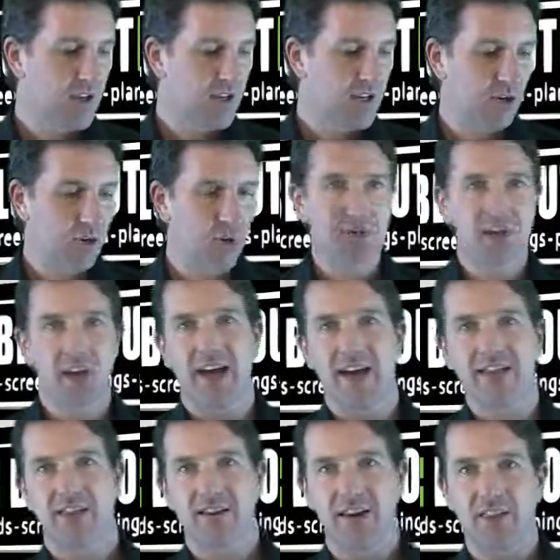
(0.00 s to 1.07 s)
It also
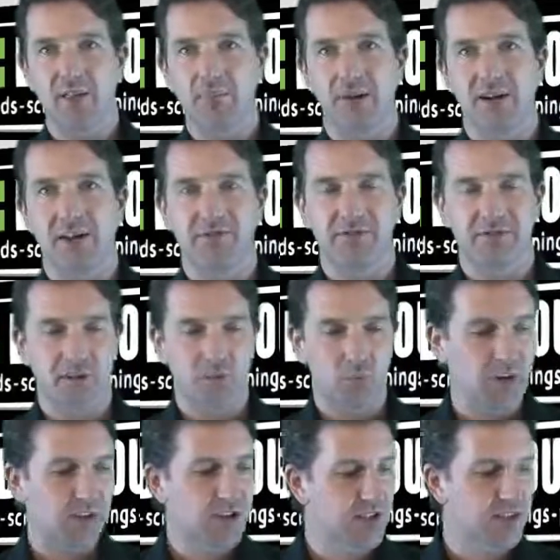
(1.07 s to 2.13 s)
has another benefit,
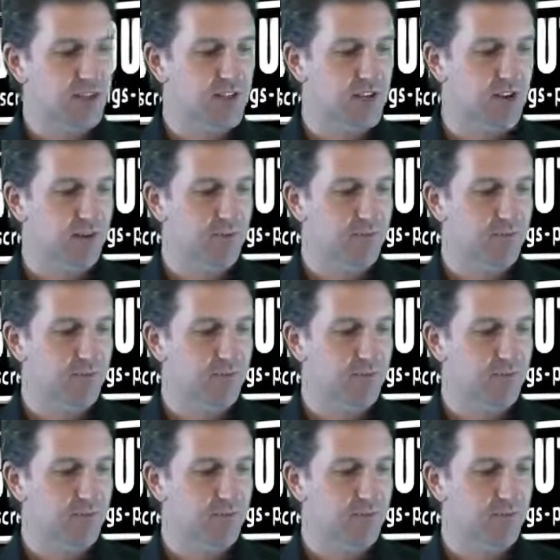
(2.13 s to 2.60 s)
which is